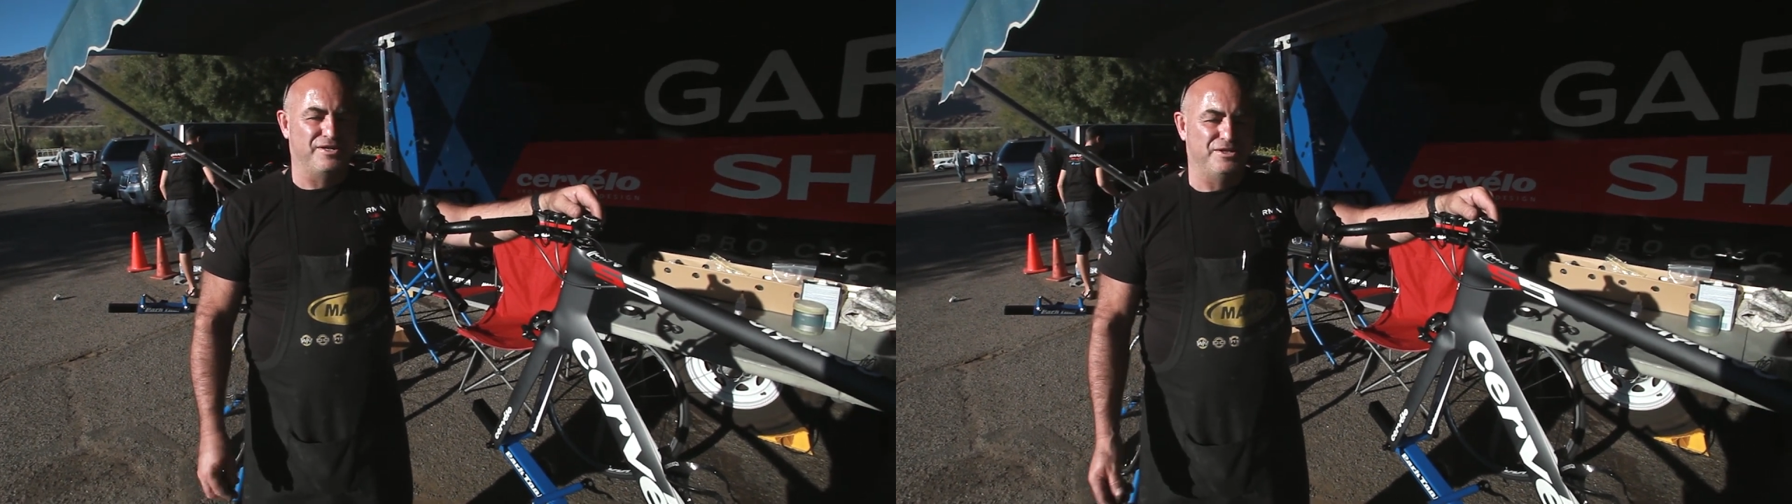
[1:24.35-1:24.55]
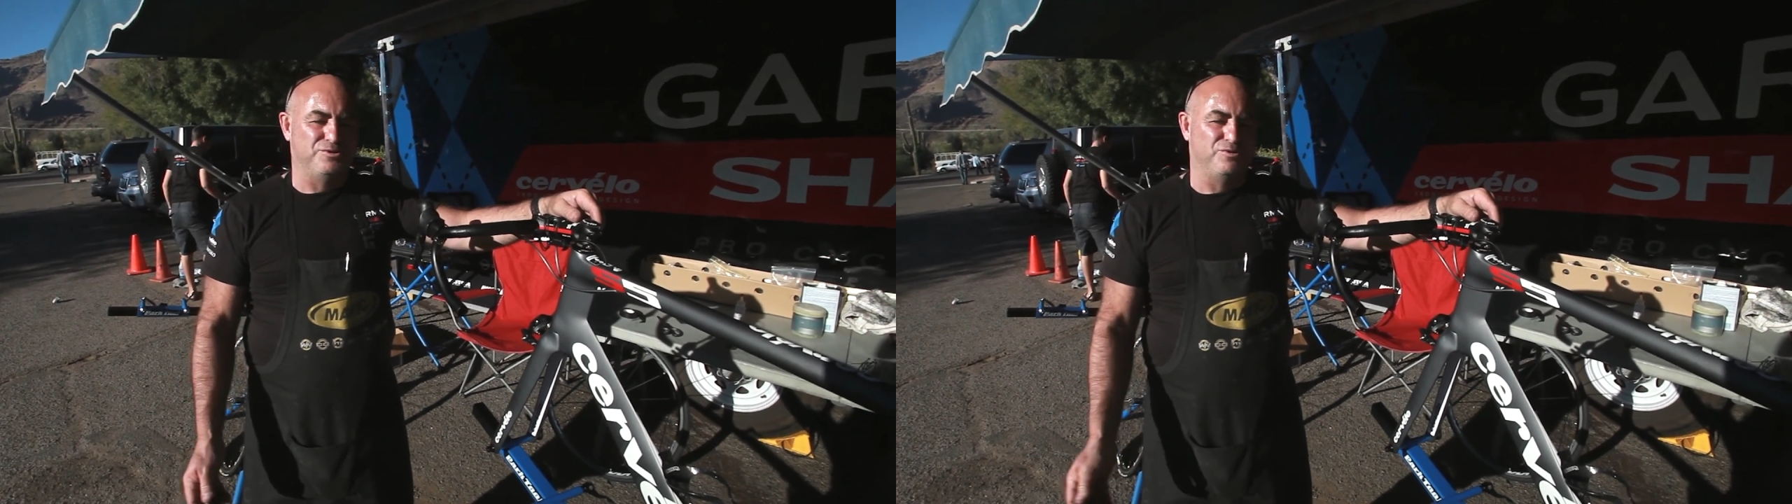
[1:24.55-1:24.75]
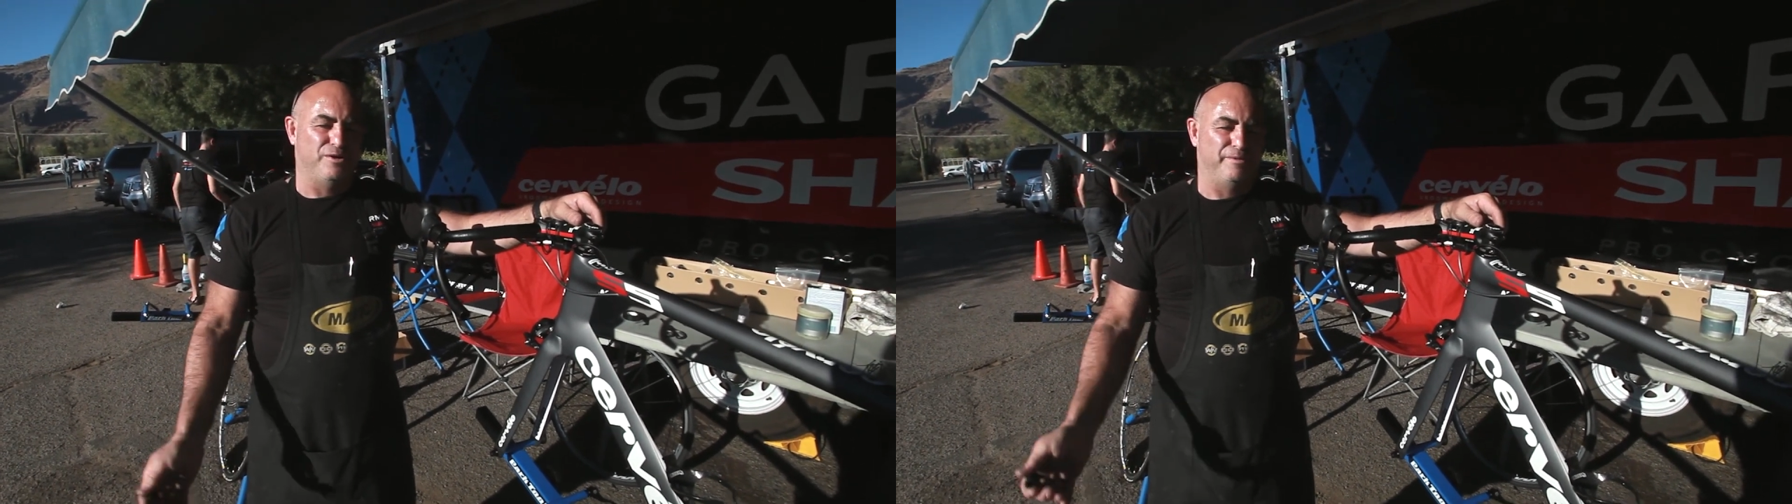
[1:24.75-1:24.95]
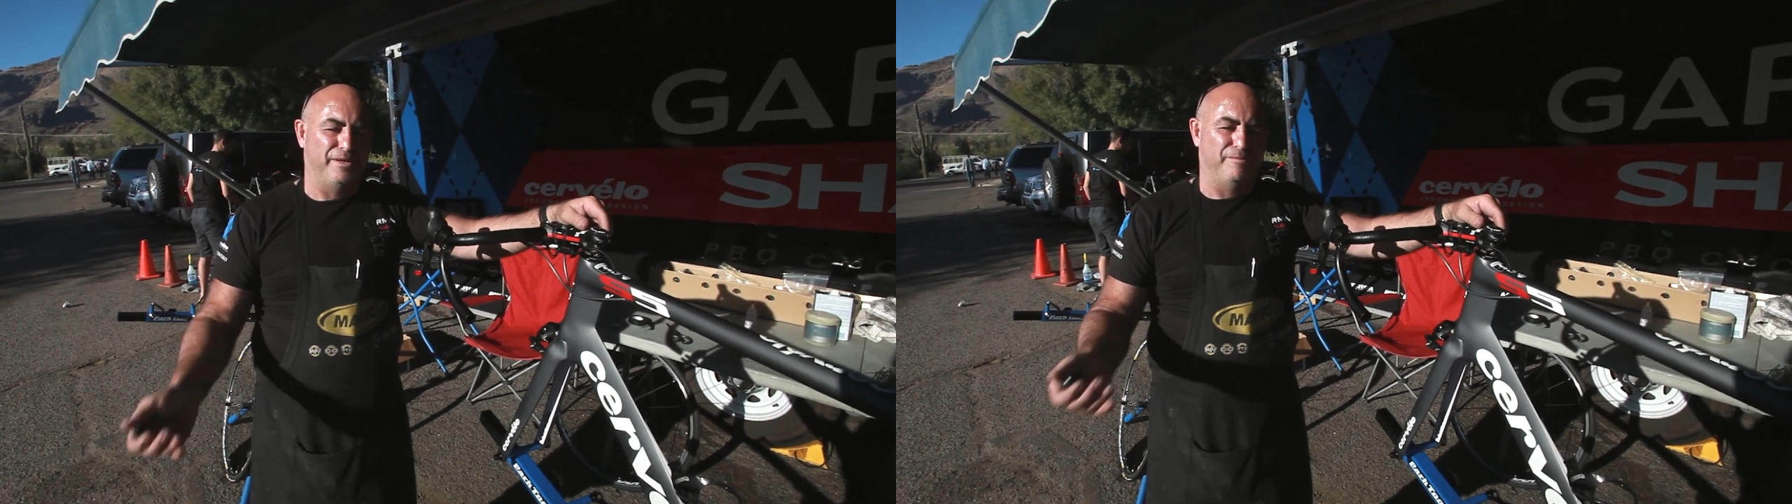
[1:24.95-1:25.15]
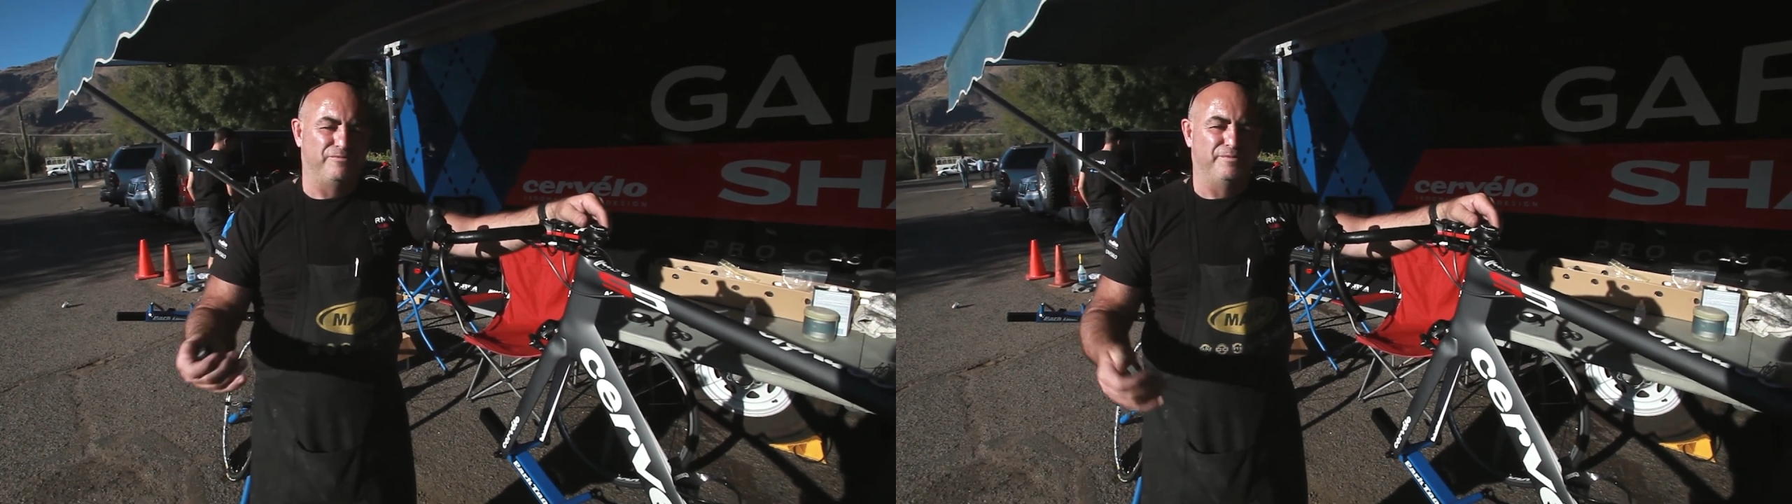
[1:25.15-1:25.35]
guys are
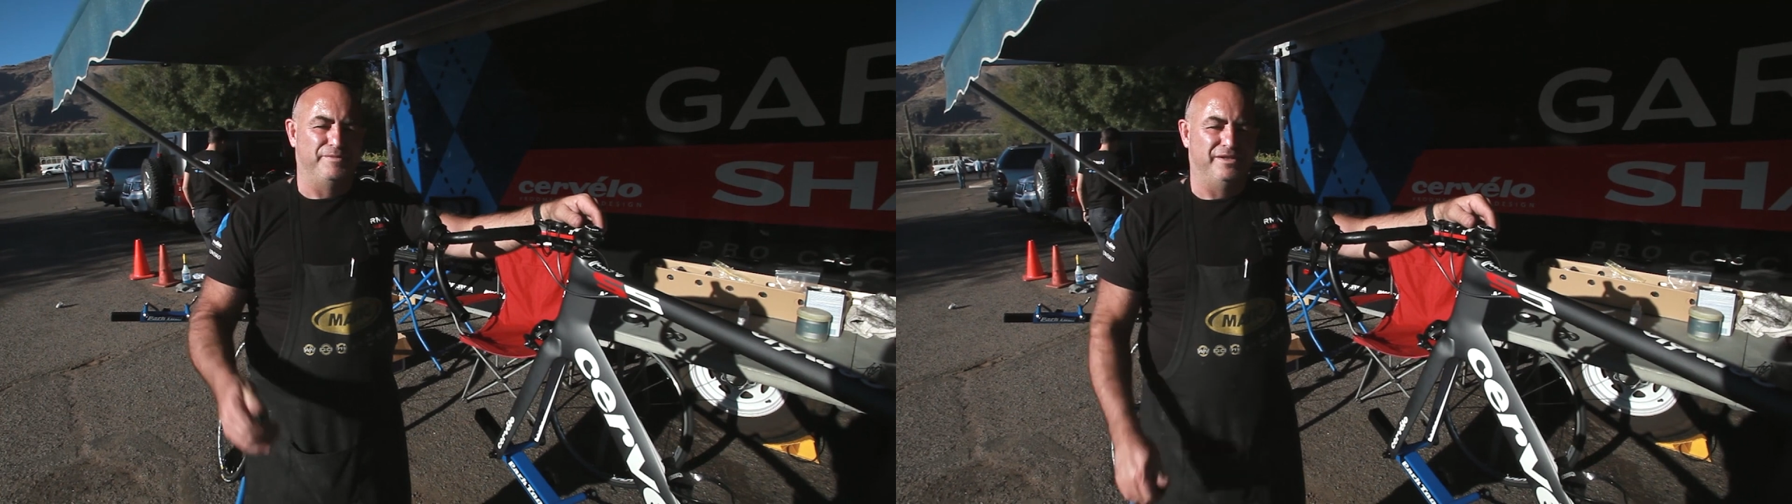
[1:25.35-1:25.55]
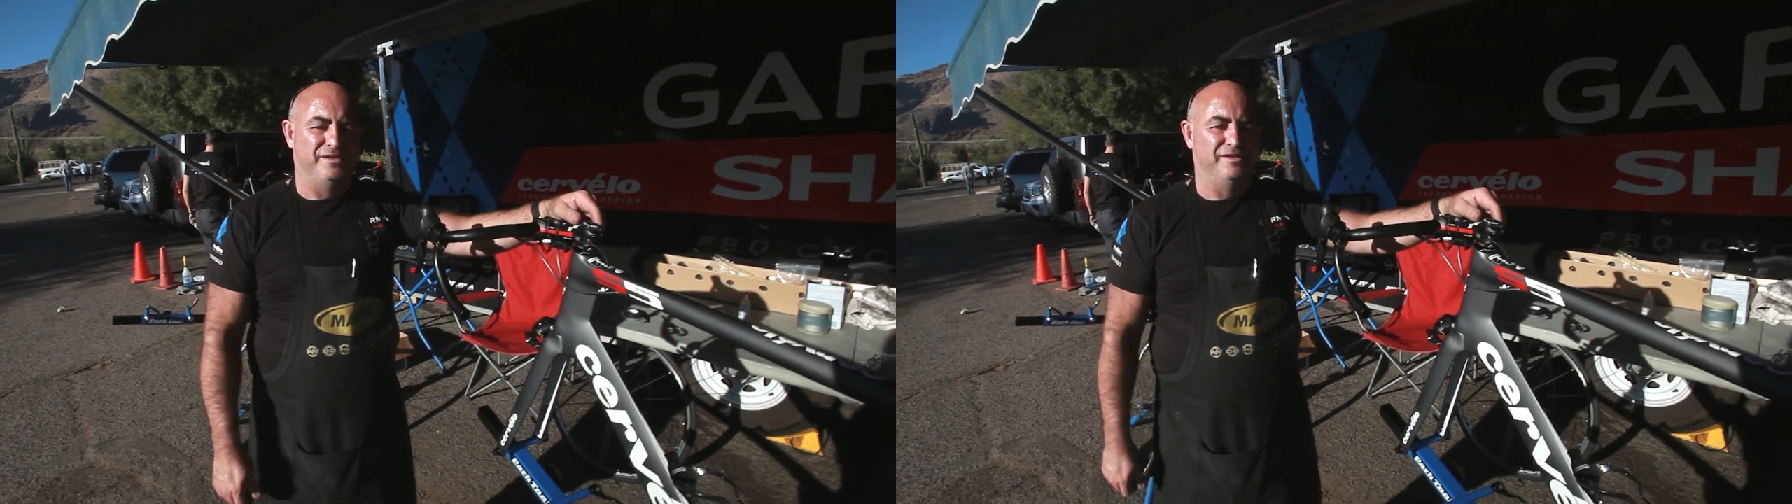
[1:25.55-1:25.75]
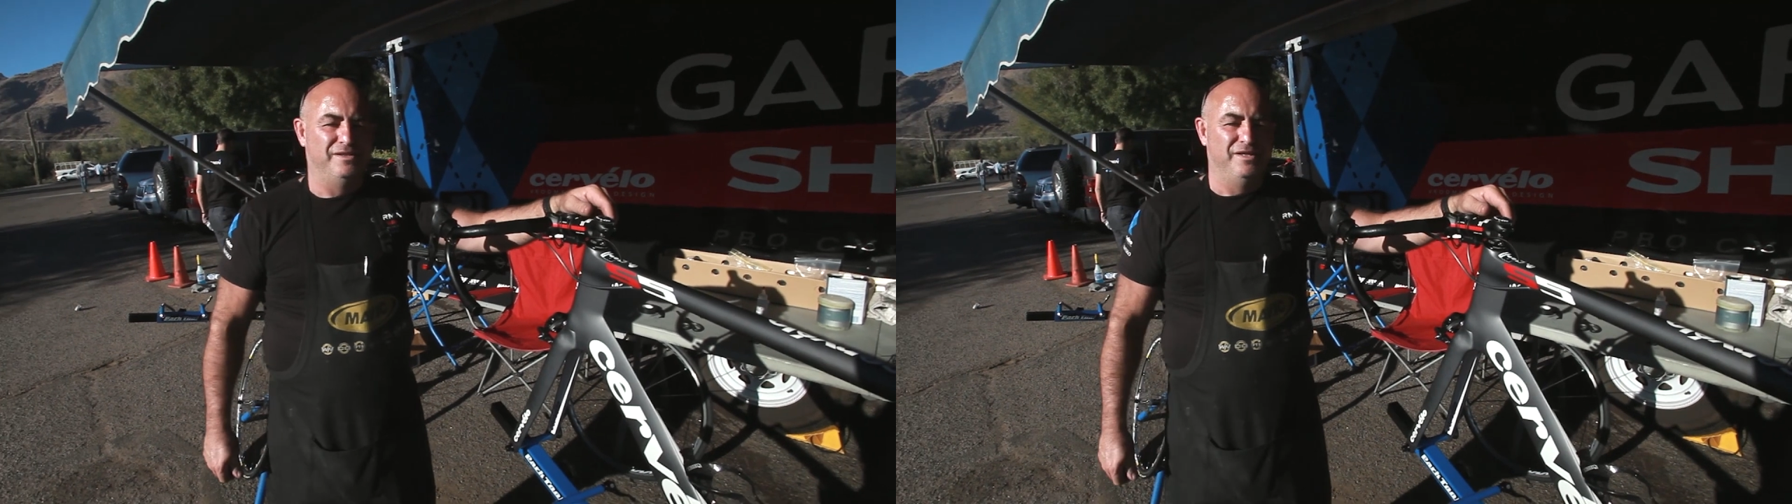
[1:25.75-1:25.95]
coming up from the